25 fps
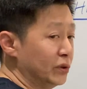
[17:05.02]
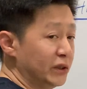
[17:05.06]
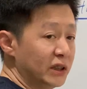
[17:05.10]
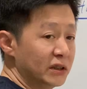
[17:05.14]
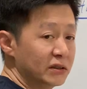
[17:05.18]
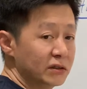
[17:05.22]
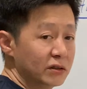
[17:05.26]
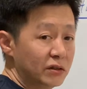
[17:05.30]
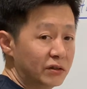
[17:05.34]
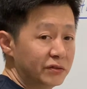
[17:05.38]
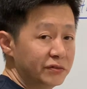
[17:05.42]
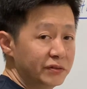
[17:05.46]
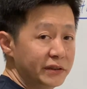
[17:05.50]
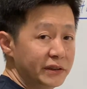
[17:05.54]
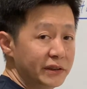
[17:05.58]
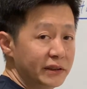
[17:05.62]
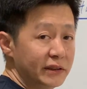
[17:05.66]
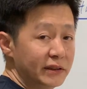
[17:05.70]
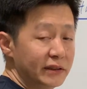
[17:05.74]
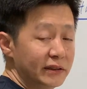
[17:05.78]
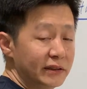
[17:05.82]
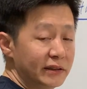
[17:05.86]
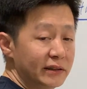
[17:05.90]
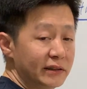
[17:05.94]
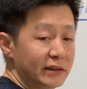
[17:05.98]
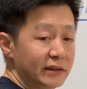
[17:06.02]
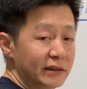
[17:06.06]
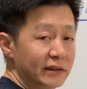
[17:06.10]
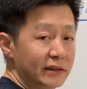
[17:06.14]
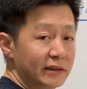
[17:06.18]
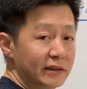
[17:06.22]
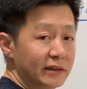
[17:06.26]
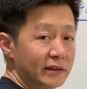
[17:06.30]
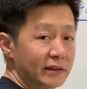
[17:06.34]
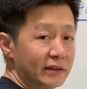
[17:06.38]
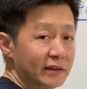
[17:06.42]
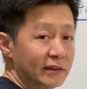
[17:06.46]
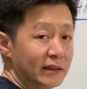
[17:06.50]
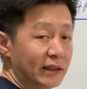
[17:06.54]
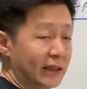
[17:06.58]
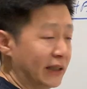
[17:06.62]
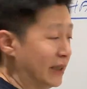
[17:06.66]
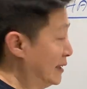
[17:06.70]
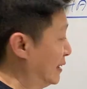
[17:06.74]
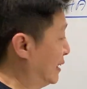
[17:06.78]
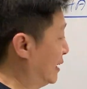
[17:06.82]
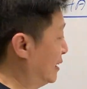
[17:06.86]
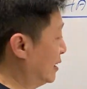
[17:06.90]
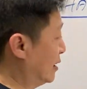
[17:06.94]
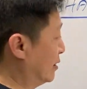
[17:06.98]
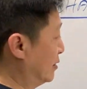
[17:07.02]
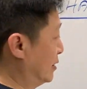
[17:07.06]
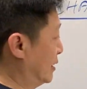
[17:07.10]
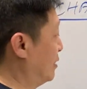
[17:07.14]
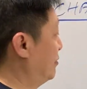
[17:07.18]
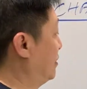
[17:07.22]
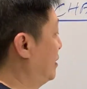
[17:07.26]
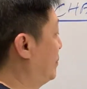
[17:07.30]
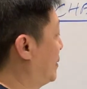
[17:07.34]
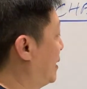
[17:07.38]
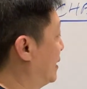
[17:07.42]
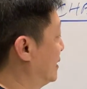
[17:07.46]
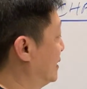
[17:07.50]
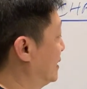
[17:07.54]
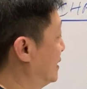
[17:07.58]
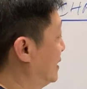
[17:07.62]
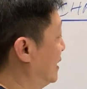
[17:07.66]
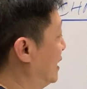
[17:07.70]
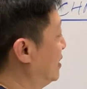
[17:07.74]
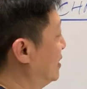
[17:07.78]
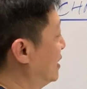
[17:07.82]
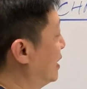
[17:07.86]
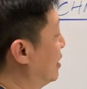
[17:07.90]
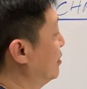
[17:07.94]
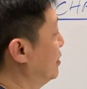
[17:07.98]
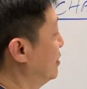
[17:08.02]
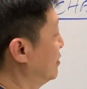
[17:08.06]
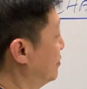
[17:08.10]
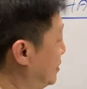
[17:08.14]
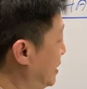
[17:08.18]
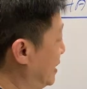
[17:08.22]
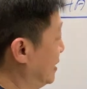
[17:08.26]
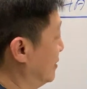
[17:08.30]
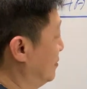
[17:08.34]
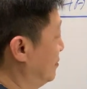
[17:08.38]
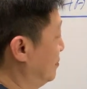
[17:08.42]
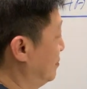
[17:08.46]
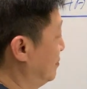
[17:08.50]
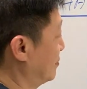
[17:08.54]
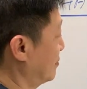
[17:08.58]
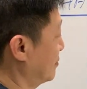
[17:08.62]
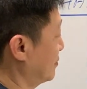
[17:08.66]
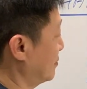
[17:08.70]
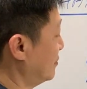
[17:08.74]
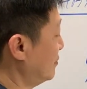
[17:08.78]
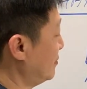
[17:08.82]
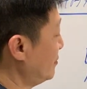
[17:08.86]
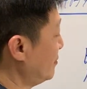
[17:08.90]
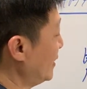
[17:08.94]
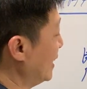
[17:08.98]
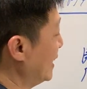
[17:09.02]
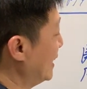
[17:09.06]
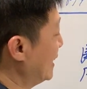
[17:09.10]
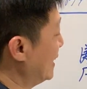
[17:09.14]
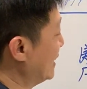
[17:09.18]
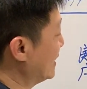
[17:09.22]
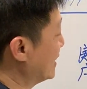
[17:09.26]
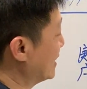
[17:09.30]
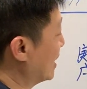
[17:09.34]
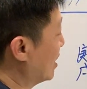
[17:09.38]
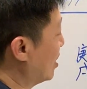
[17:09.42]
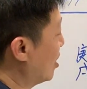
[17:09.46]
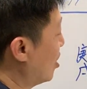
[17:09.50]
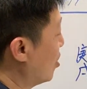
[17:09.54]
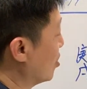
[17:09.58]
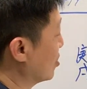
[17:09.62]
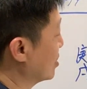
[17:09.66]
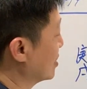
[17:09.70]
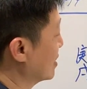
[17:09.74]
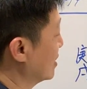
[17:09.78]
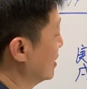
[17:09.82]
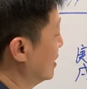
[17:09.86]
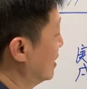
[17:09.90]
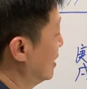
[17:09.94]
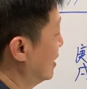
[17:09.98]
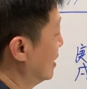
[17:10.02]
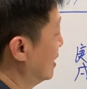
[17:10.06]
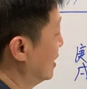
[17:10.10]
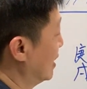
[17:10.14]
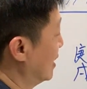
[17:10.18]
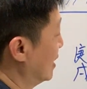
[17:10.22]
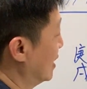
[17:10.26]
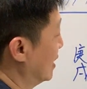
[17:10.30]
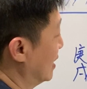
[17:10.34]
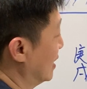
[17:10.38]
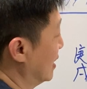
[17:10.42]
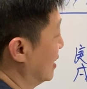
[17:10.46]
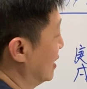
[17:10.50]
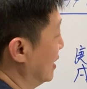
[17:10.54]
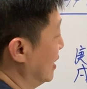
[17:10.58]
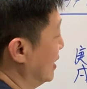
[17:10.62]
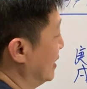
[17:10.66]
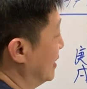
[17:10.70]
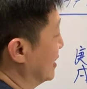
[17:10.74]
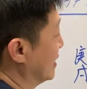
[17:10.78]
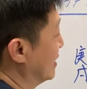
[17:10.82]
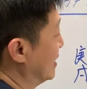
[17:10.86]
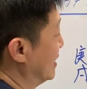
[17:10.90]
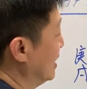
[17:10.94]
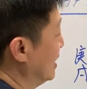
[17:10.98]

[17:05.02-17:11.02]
two things gone already. Then now you pass. Then now you read, is the ox, is the